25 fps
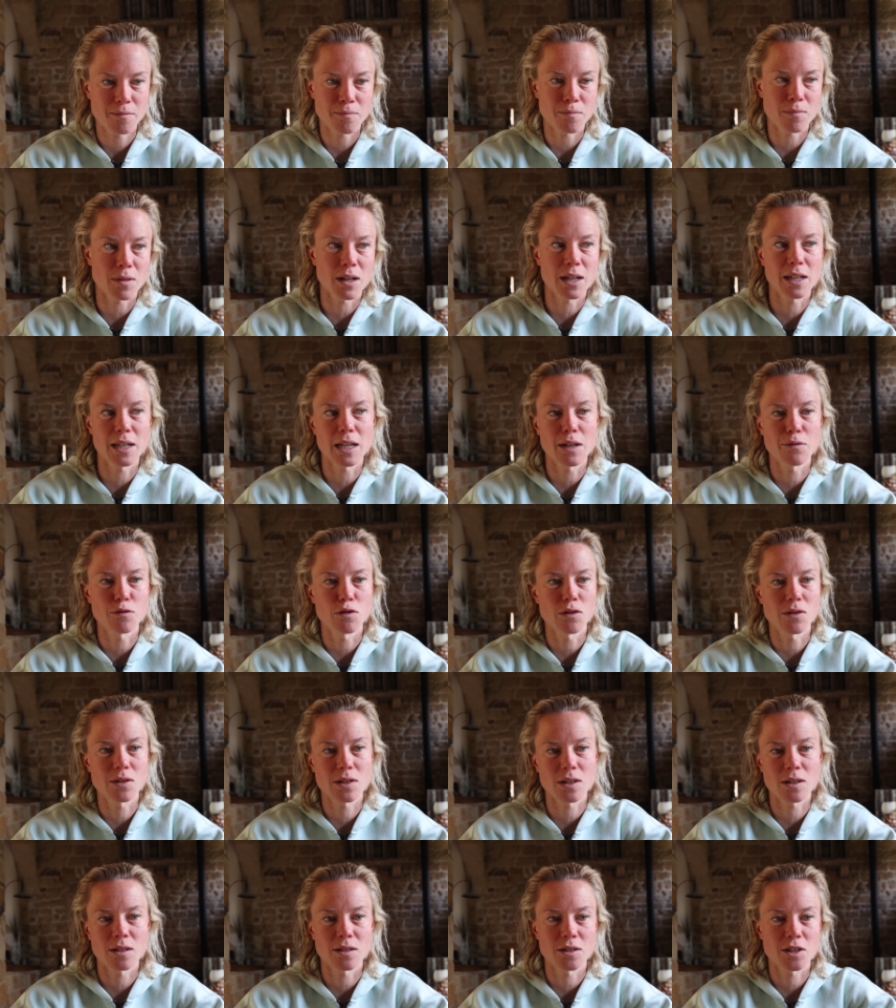my
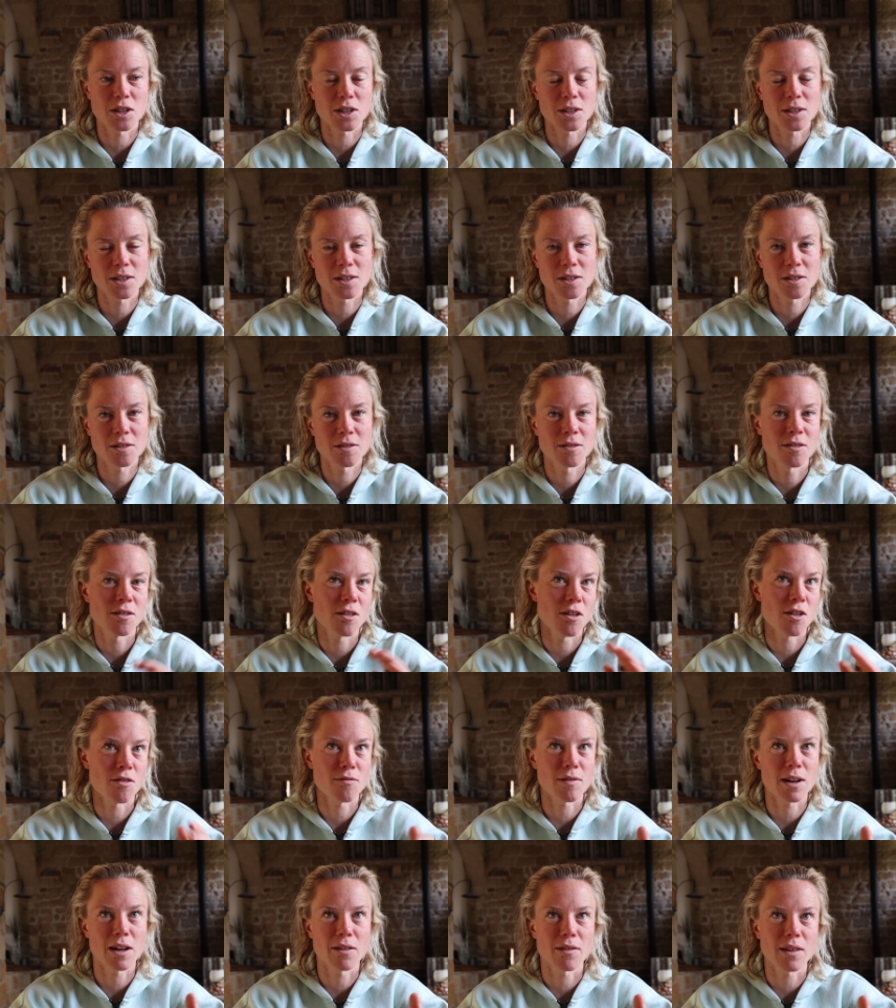levels are just
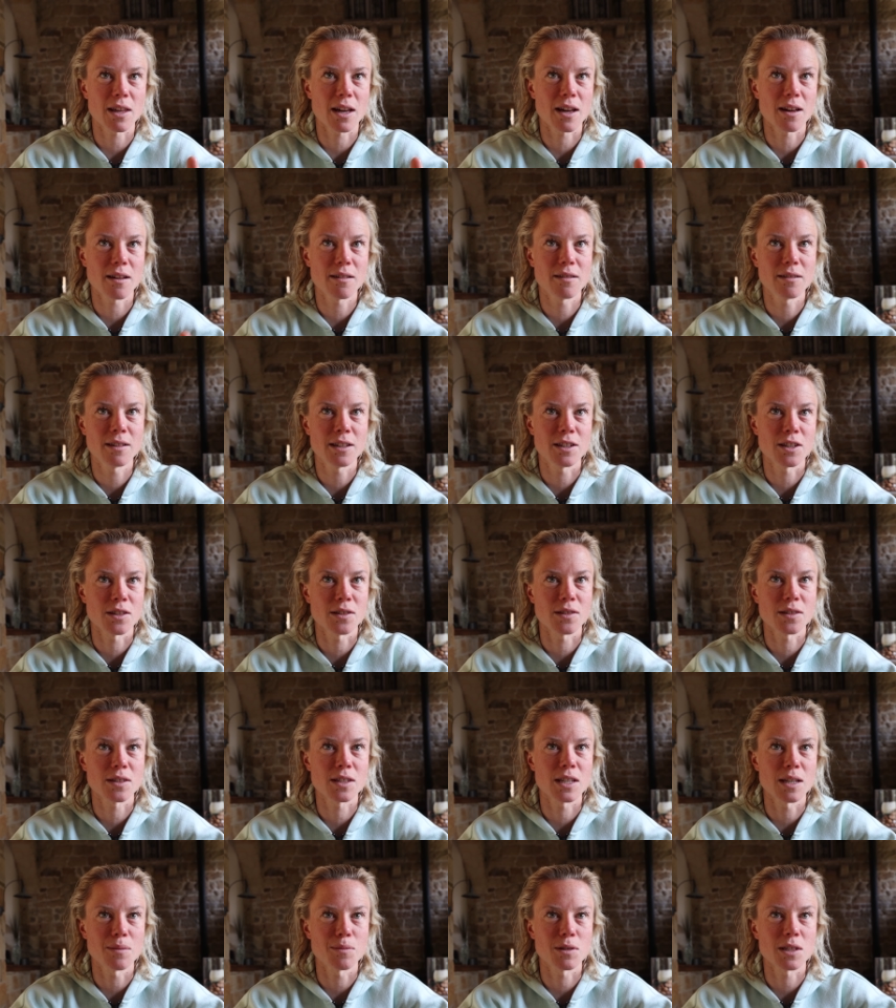around that. It
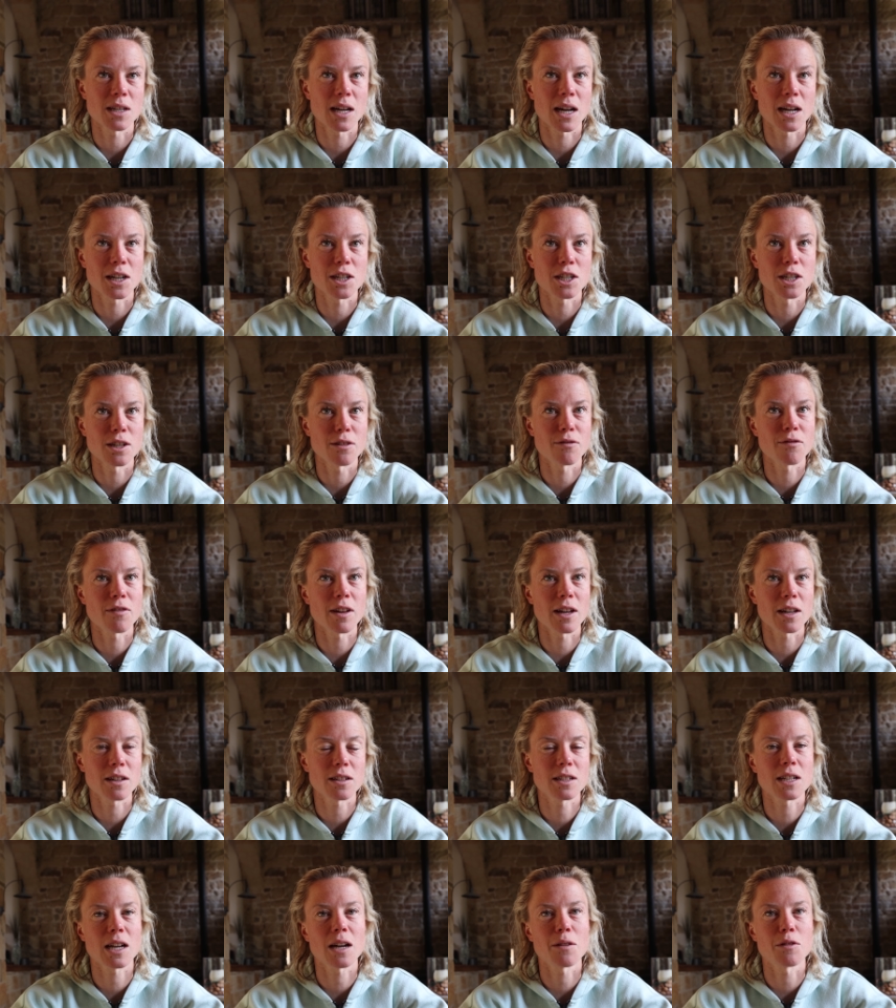doesn't seem to actually
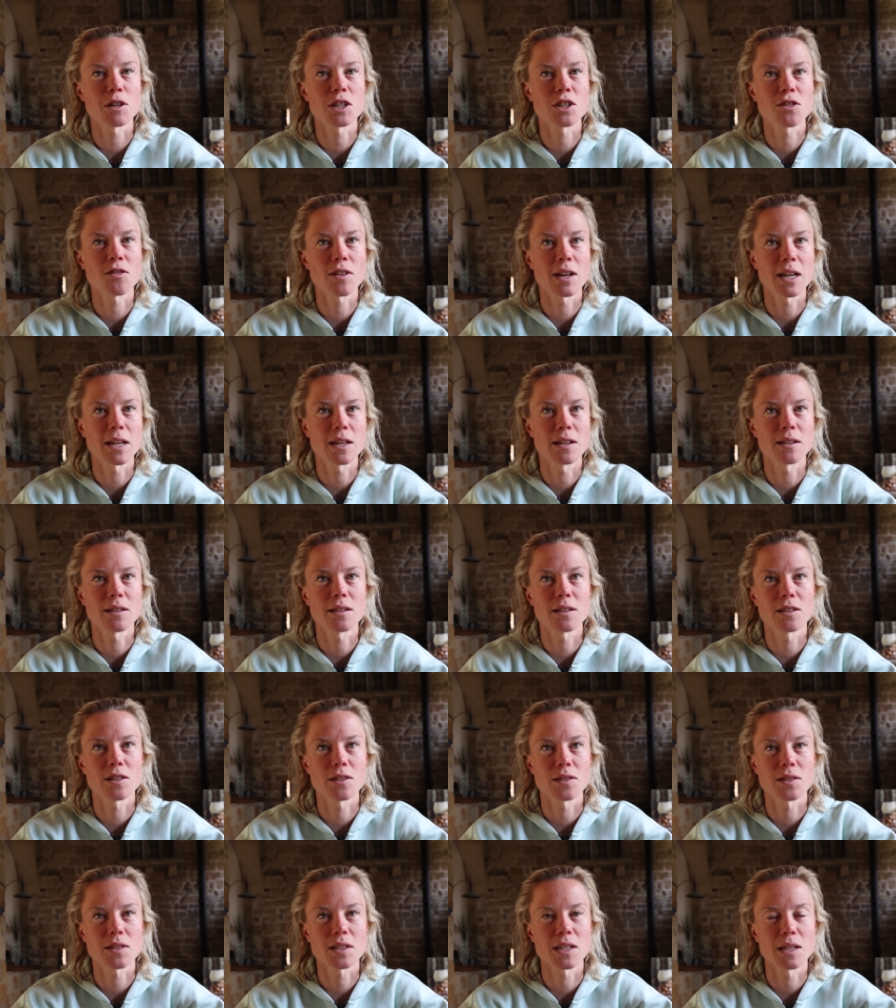affect how I train. It
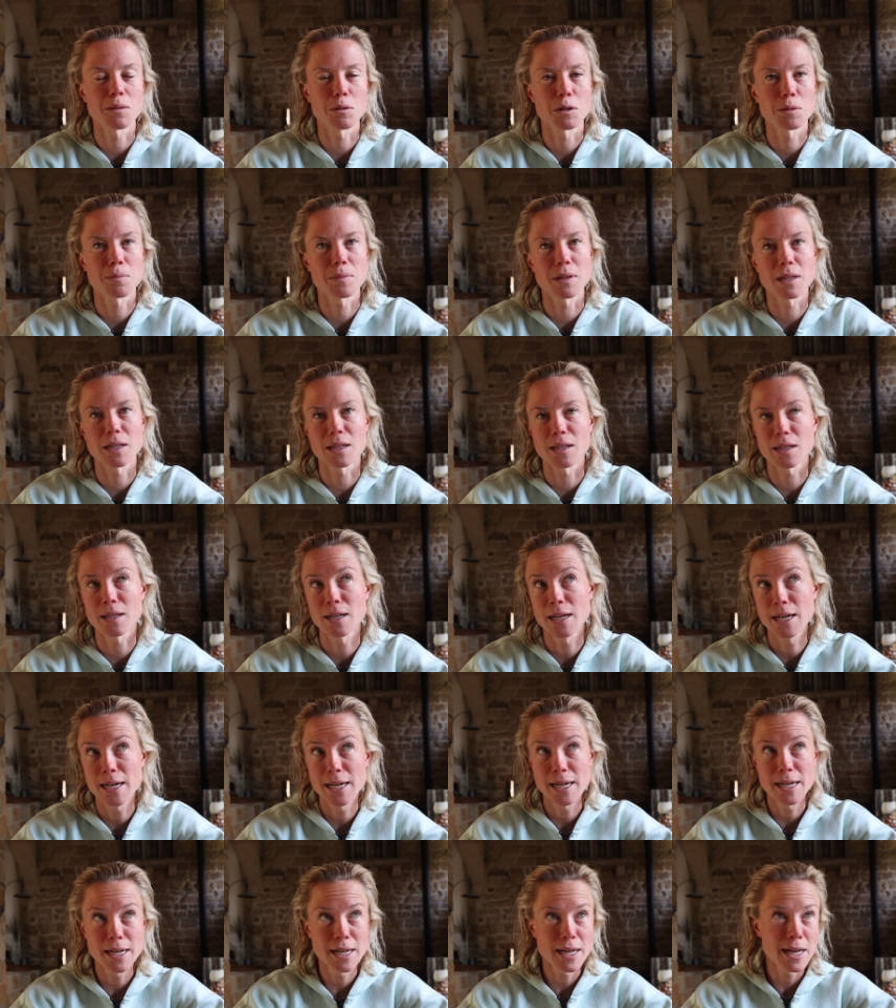doesn't seem to be
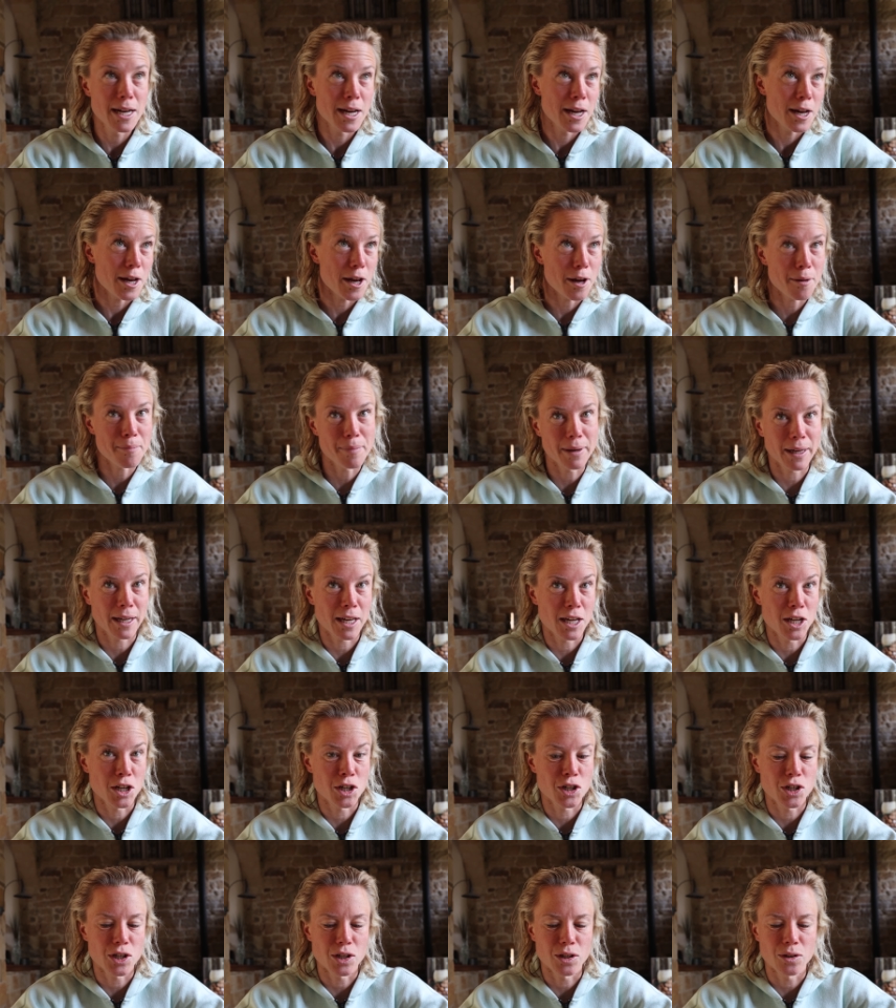a bigger
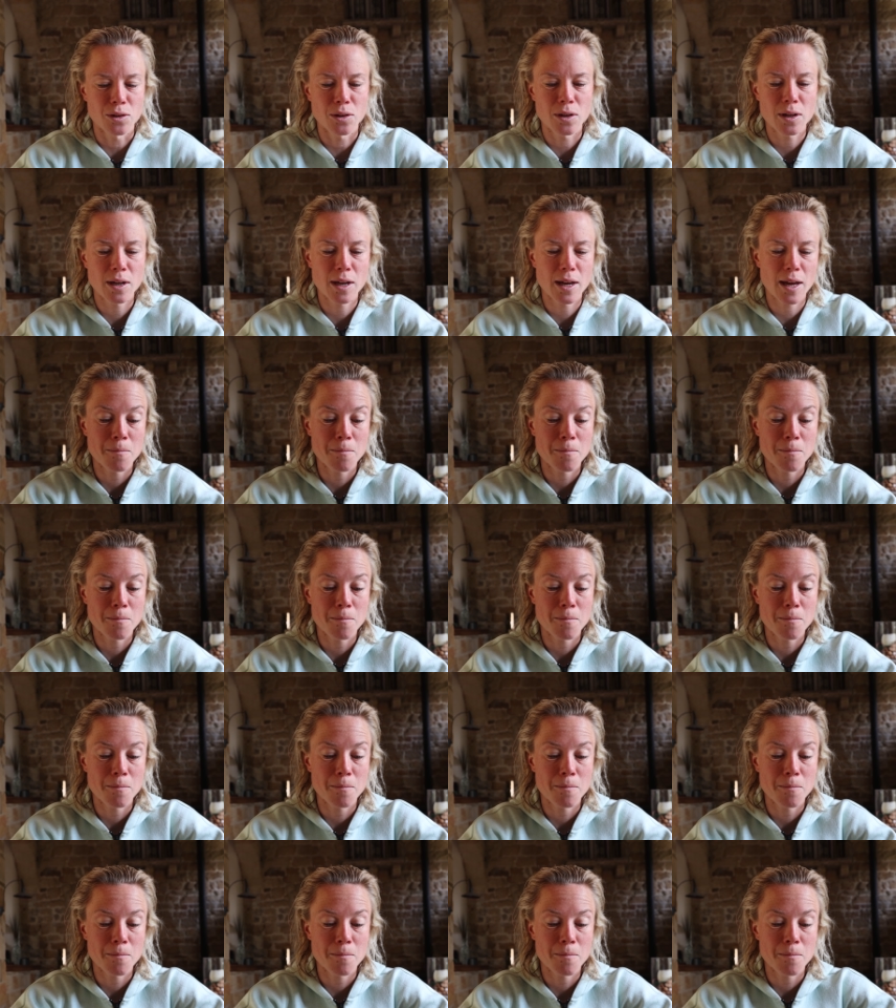issue.